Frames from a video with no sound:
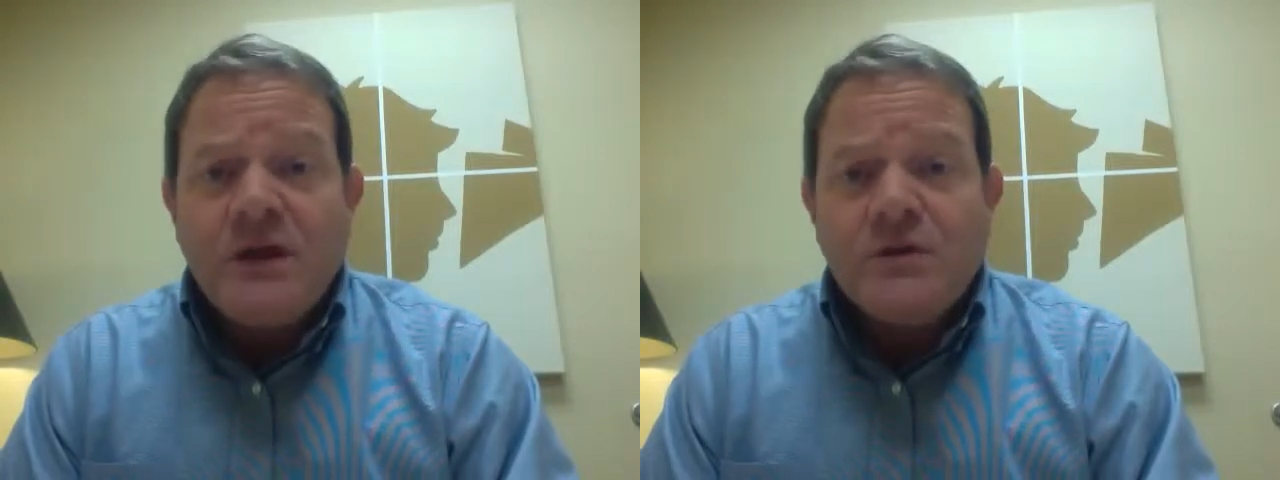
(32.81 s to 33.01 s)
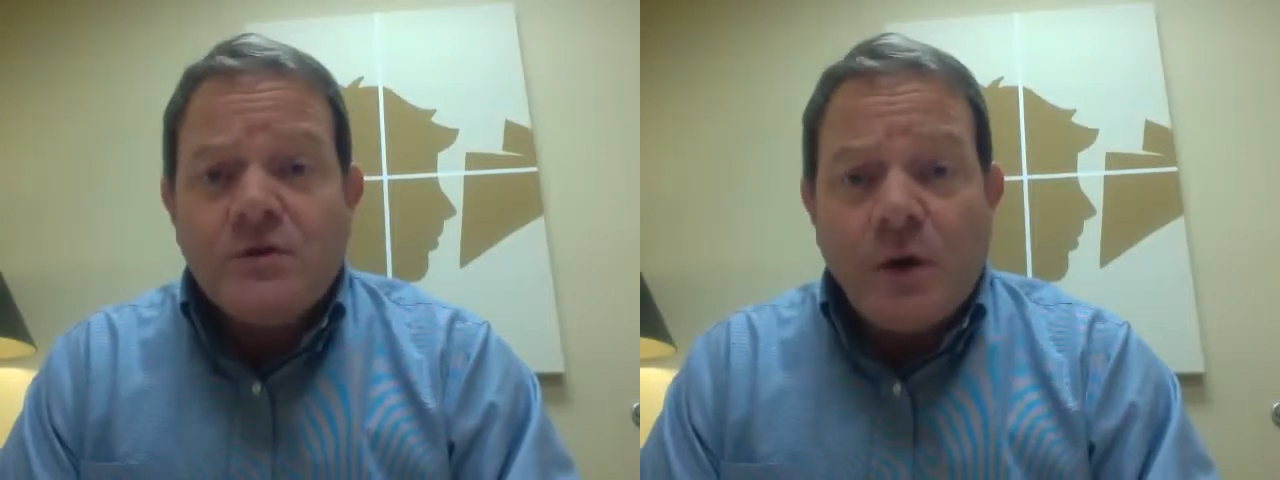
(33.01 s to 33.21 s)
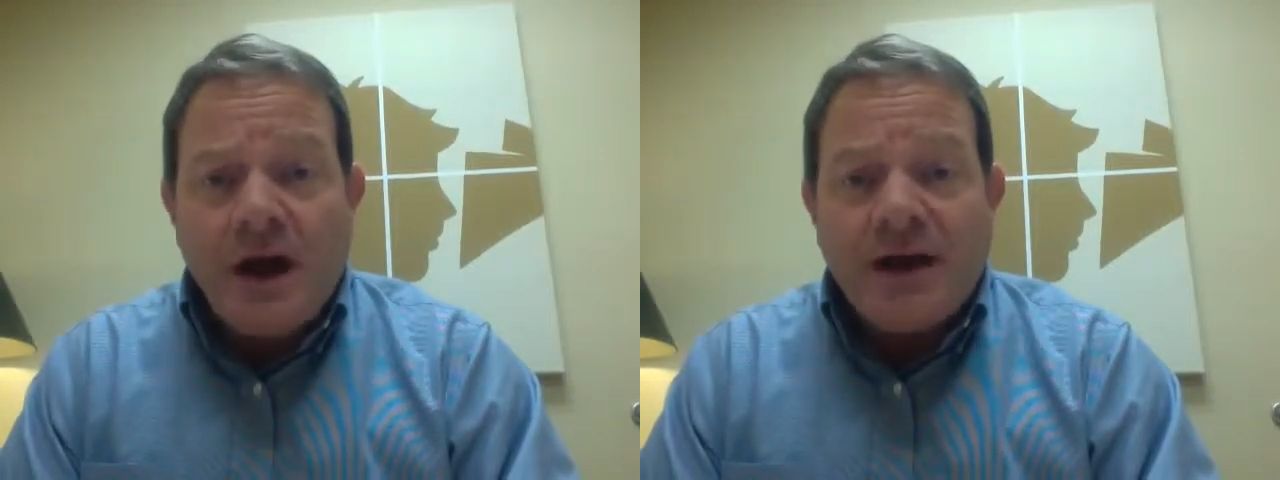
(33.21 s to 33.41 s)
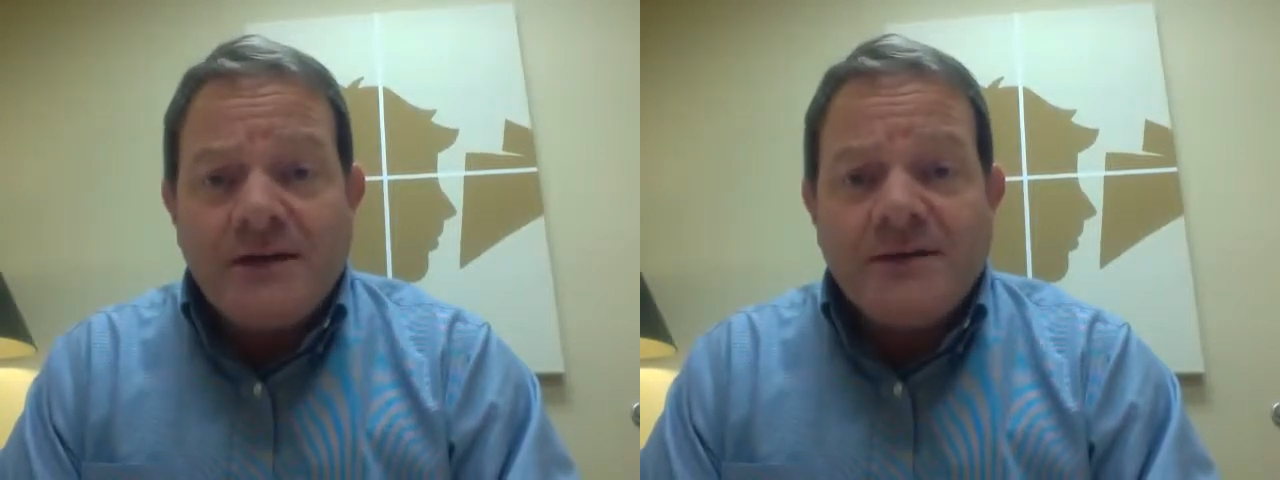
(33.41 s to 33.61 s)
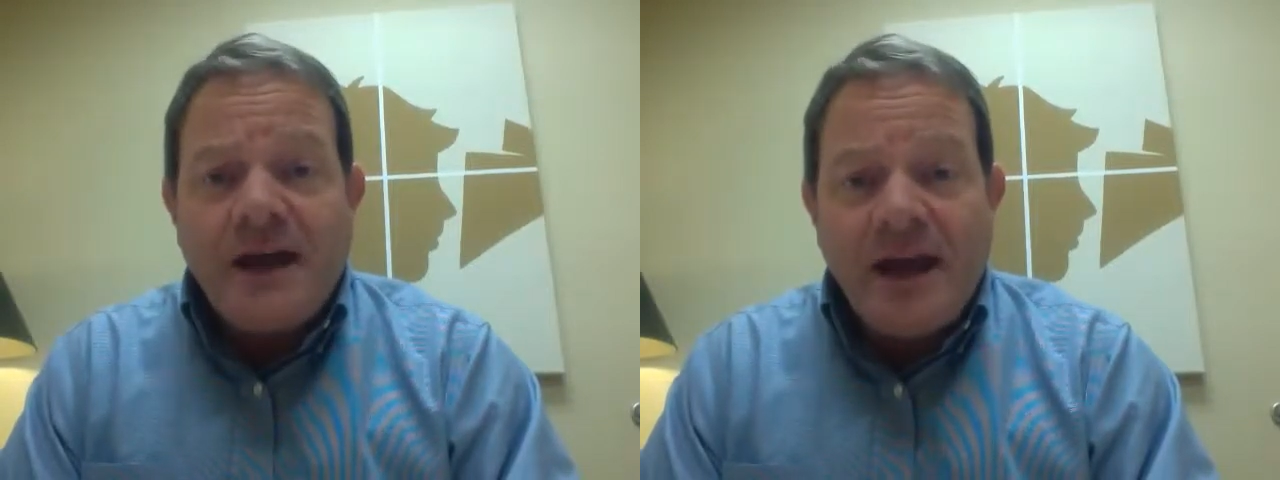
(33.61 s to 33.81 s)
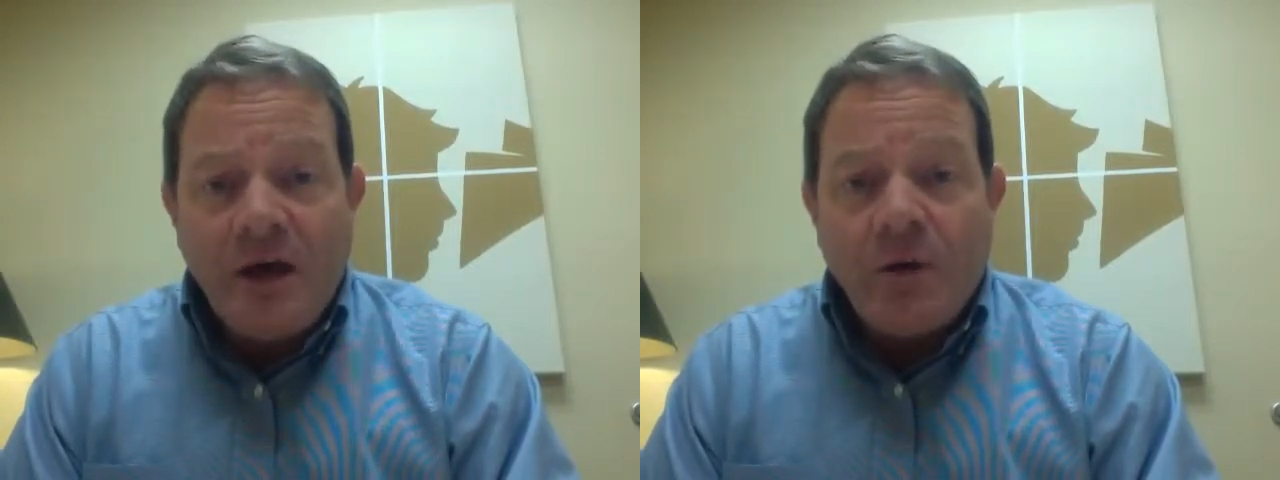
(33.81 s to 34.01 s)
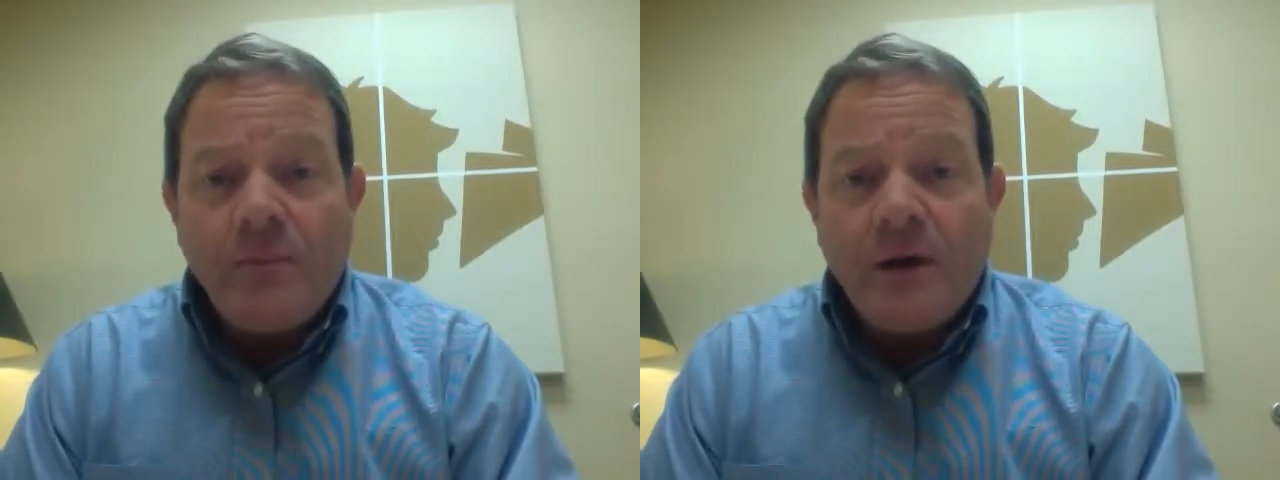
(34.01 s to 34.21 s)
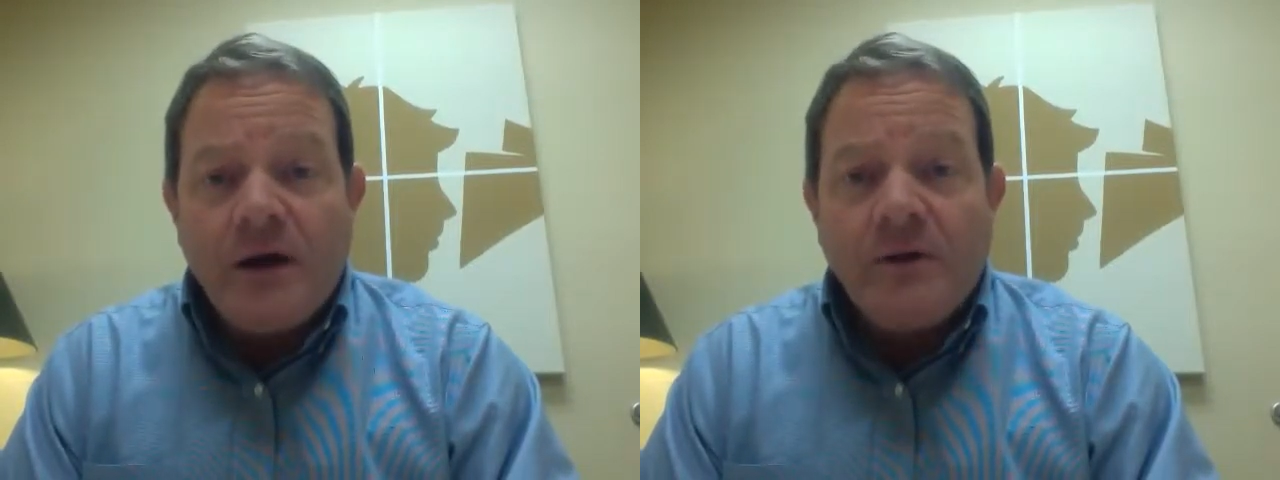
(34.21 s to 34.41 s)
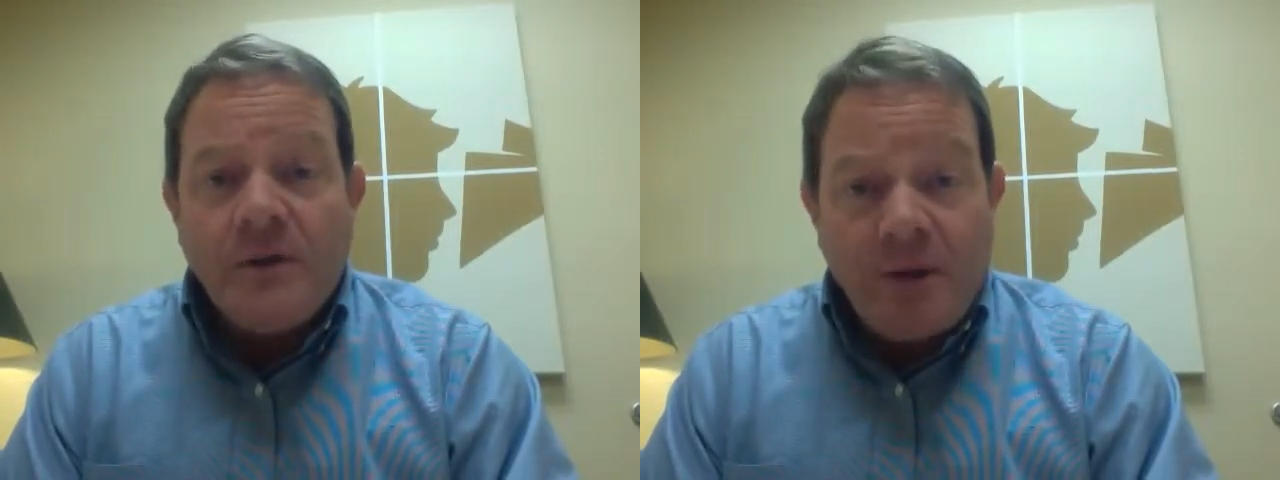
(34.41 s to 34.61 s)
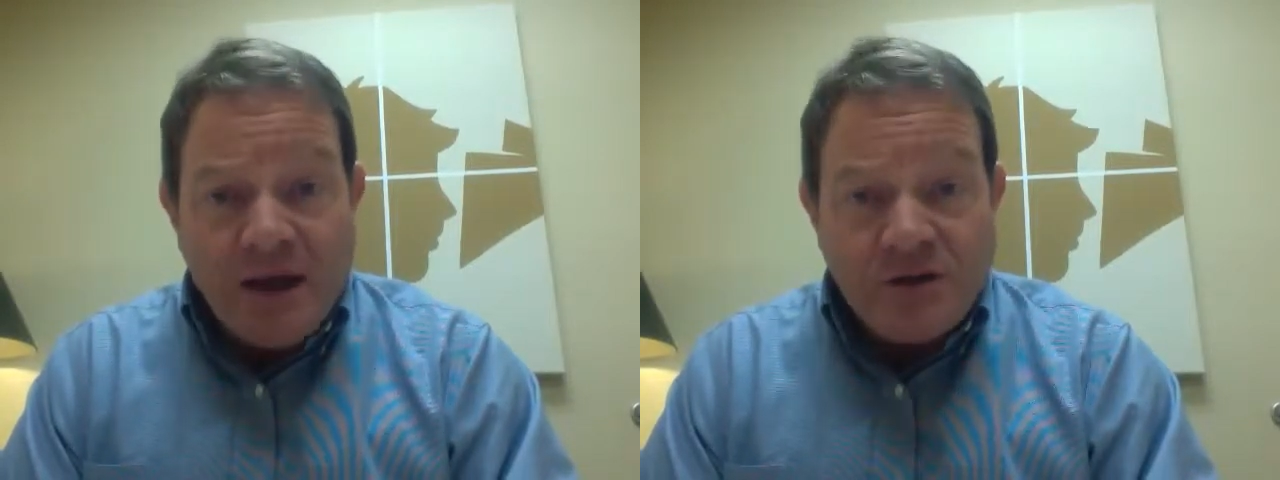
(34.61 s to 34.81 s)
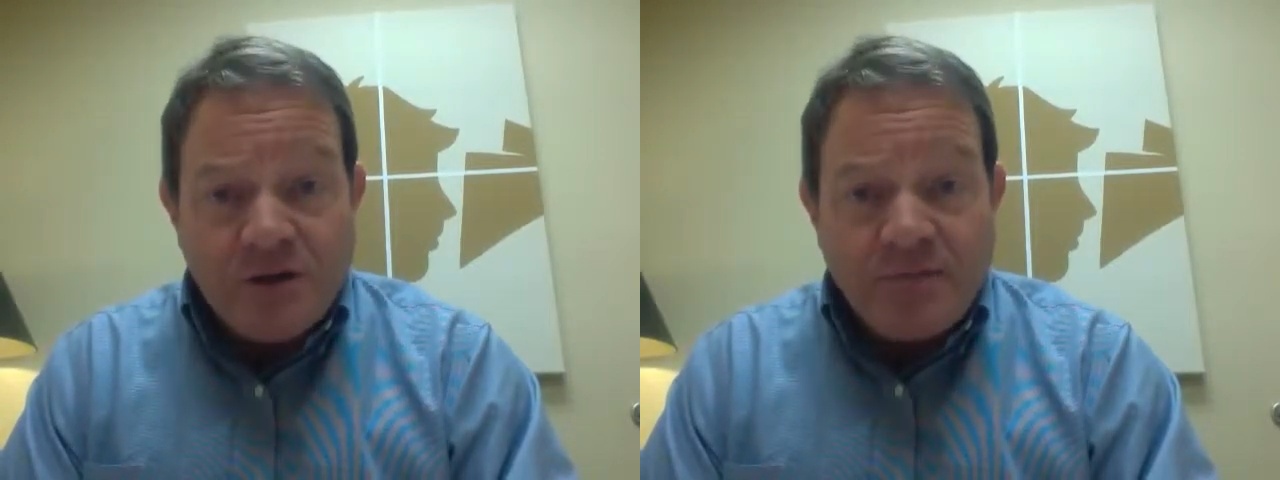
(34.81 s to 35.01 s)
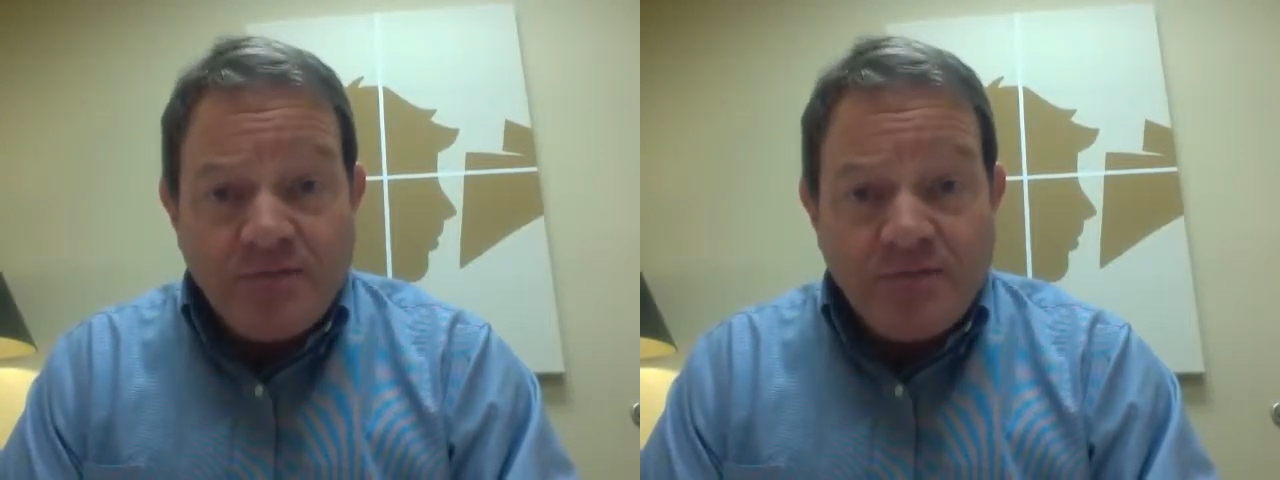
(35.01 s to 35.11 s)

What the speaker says: trying to help the patient.